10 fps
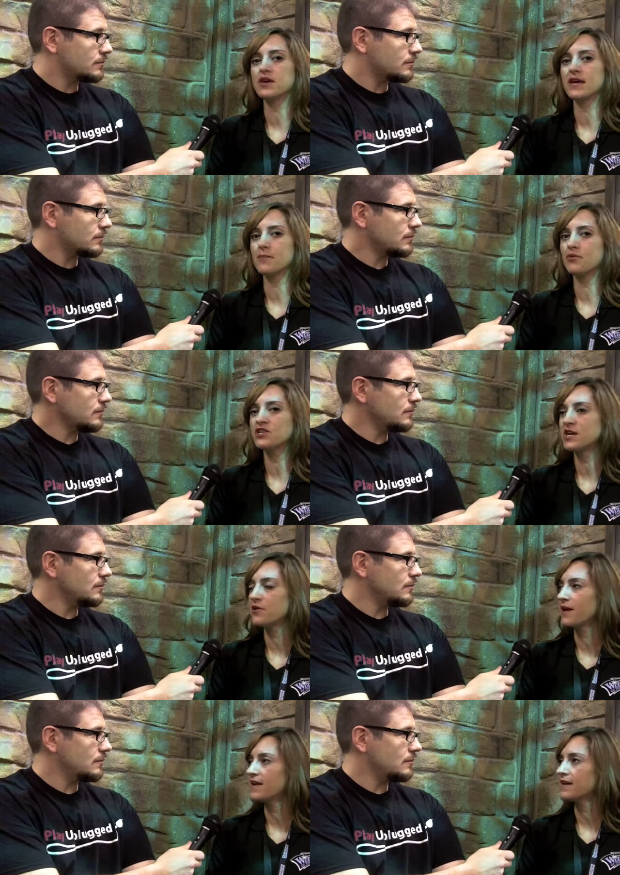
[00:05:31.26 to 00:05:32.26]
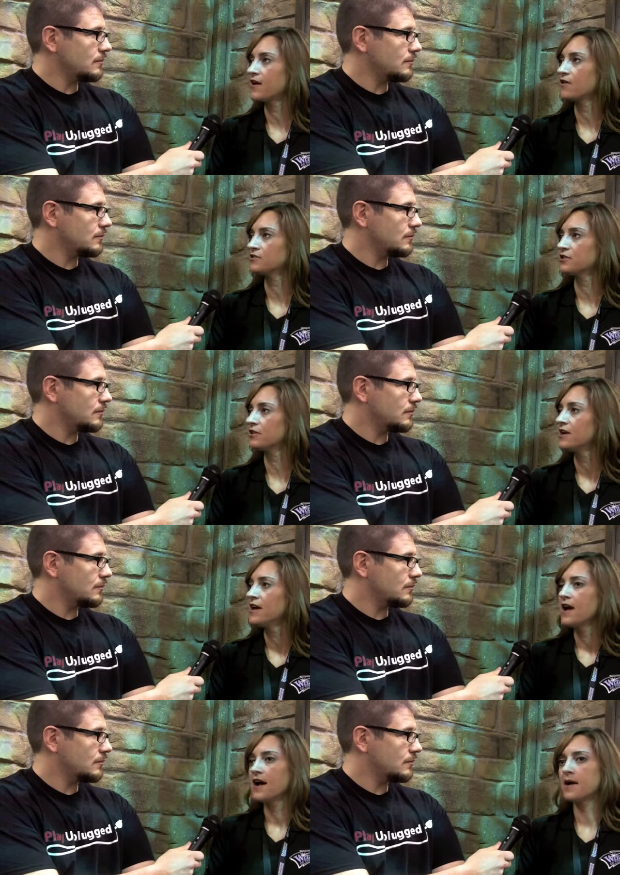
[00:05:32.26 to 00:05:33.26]
Speaker 1: You can get a pre-generated character.
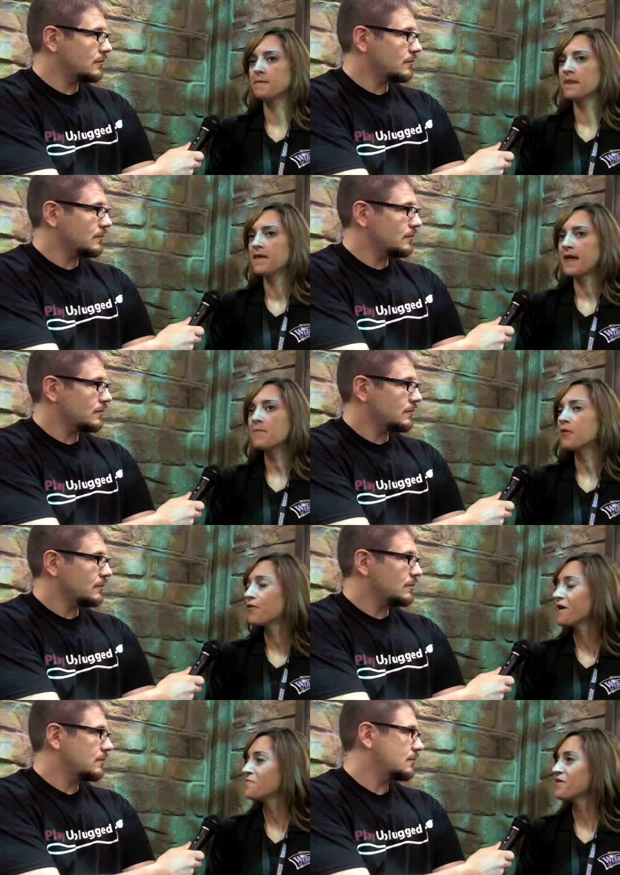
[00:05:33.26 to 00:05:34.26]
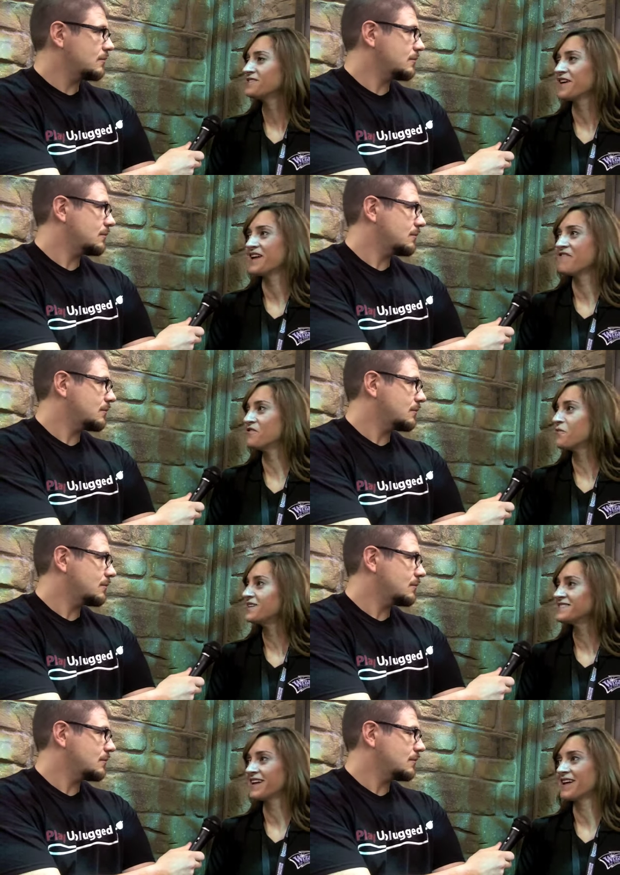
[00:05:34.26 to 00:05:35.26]
Um, that program runs on every
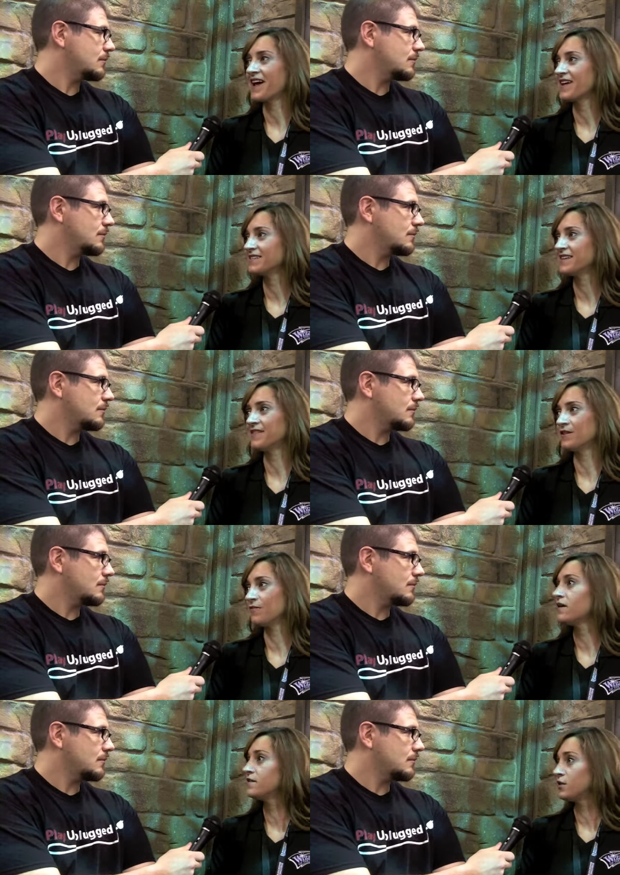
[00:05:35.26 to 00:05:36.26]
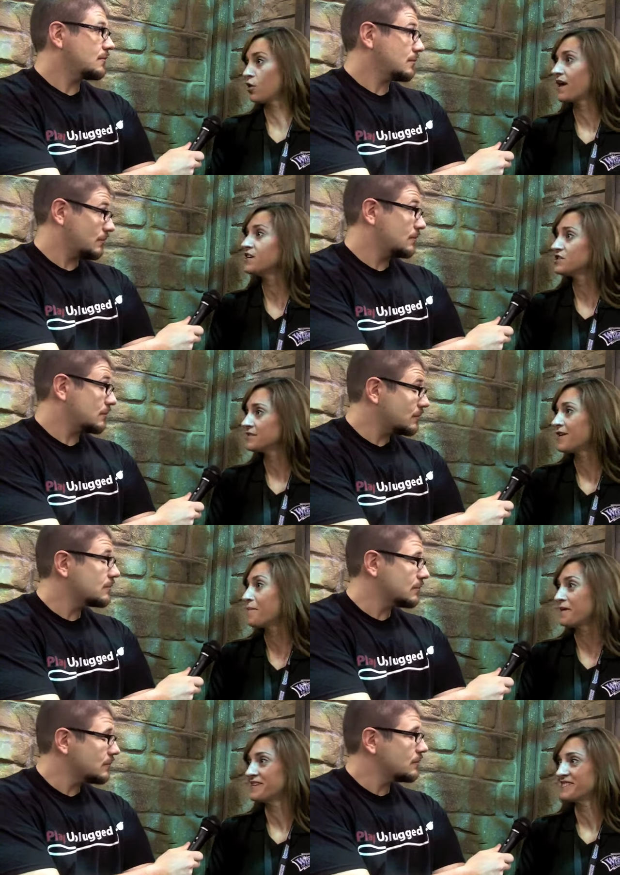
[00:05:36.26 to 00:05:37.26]
Wednesday night in the in the locations that are
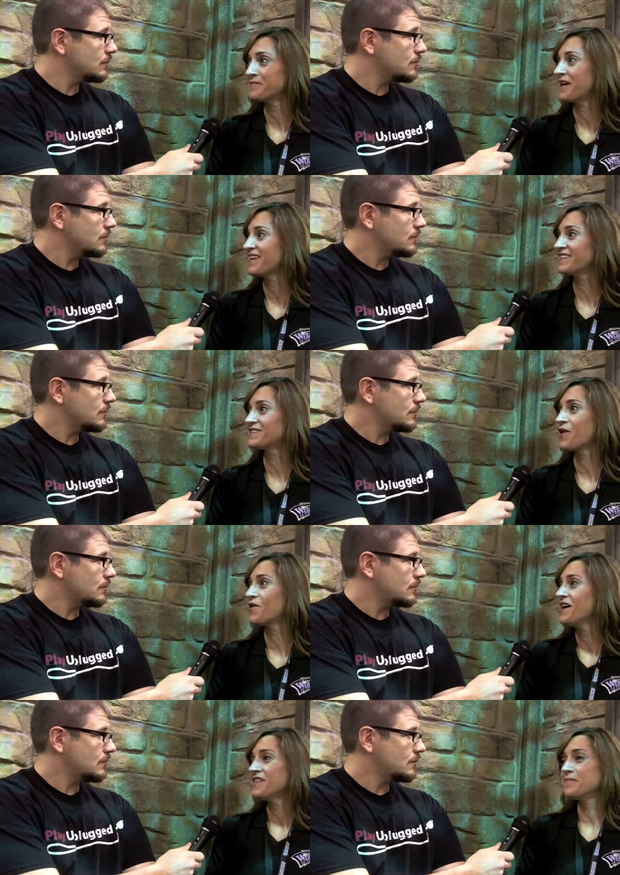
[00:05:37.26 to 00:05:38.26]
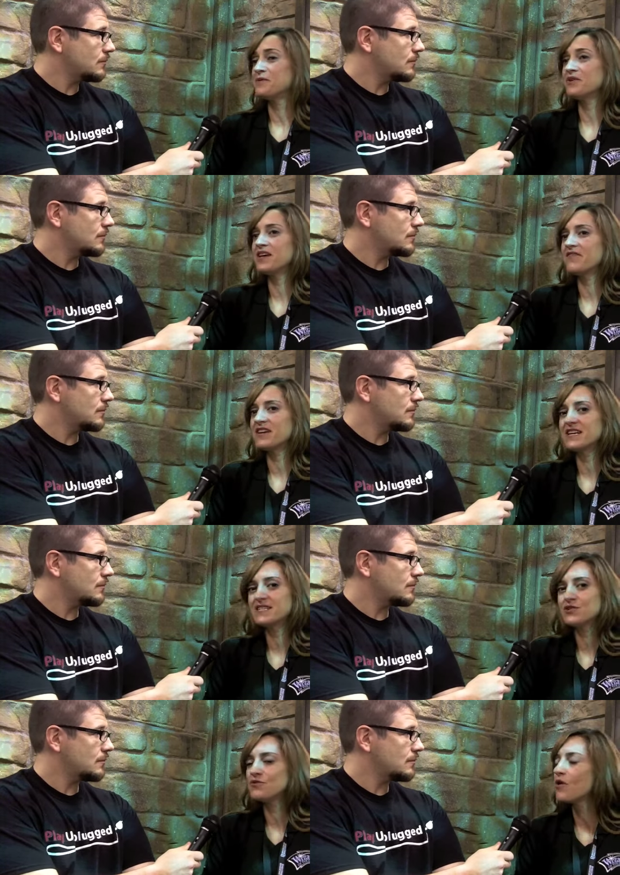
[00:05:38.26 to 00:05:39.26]
participating. So the beauty of it
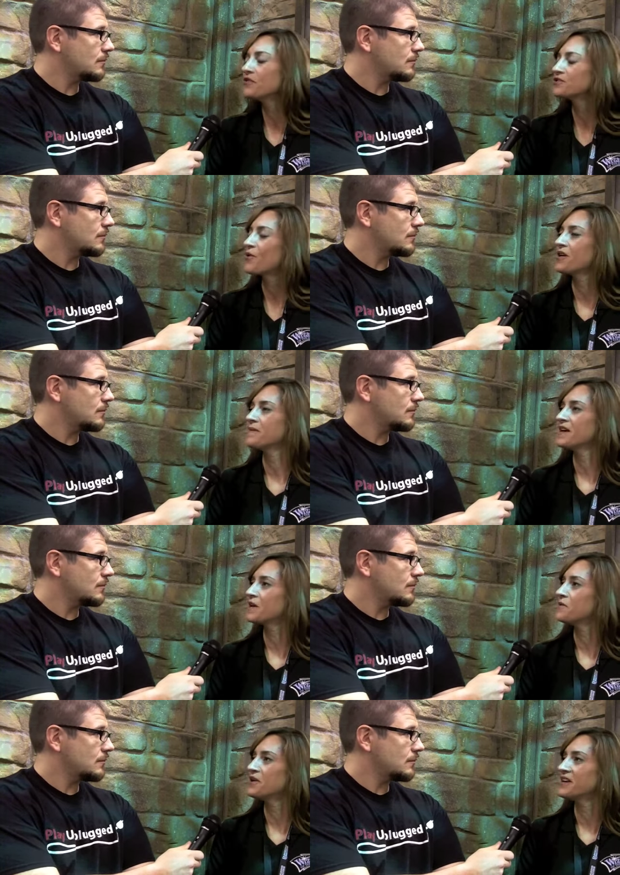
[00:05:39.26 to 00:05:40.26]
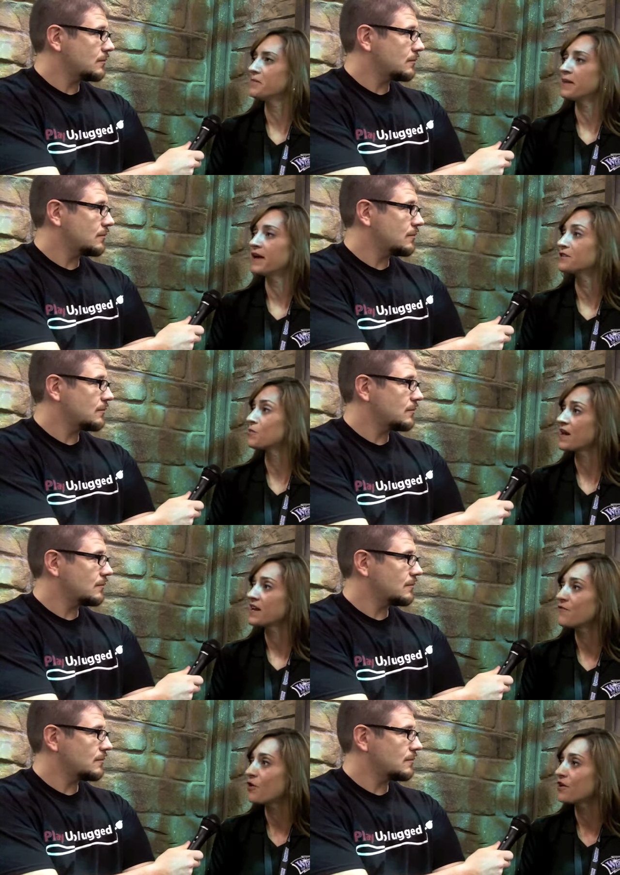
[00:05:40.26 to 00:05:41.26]
is, you know, there's going to be a community of players
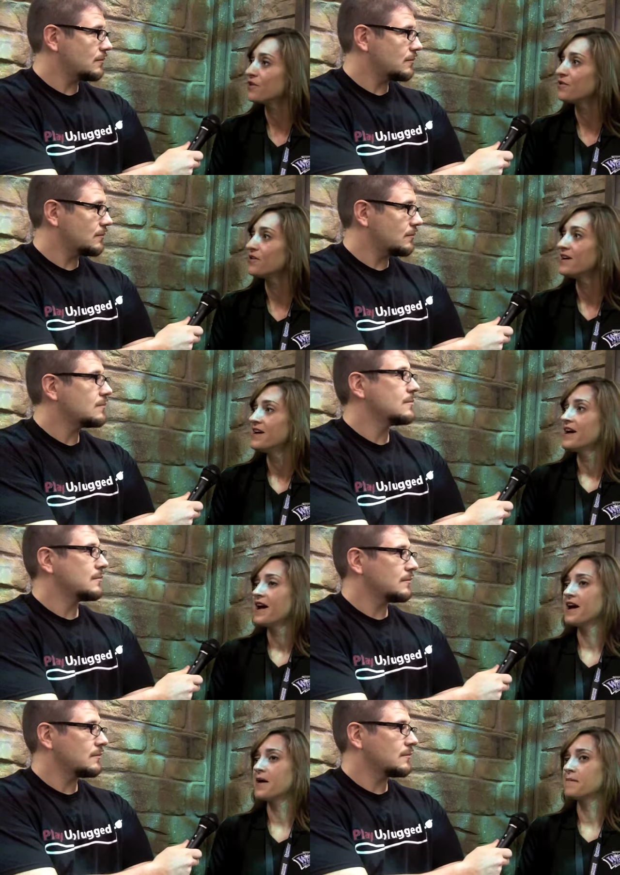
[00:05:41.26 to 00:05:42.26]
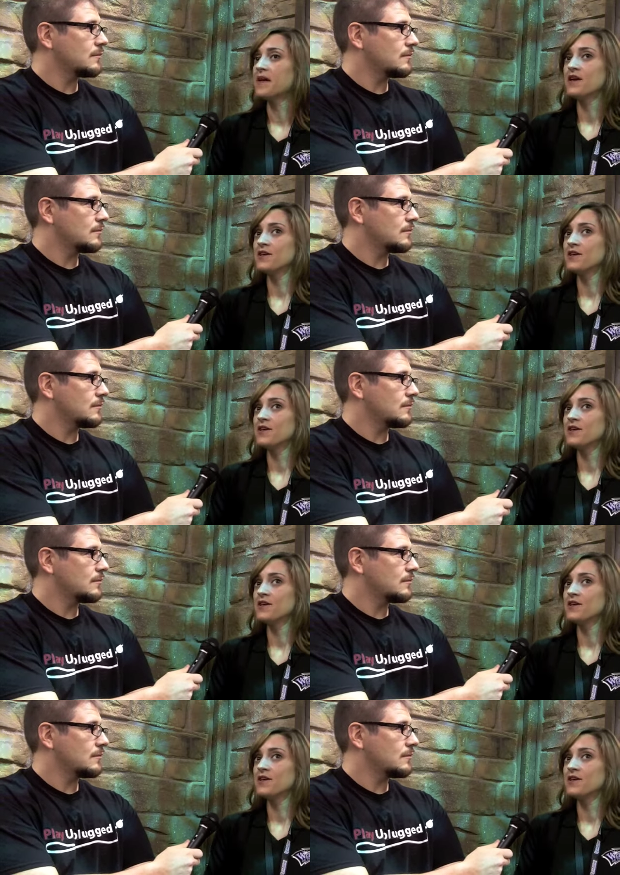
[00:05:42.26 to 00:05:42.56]
waiting for you. Um,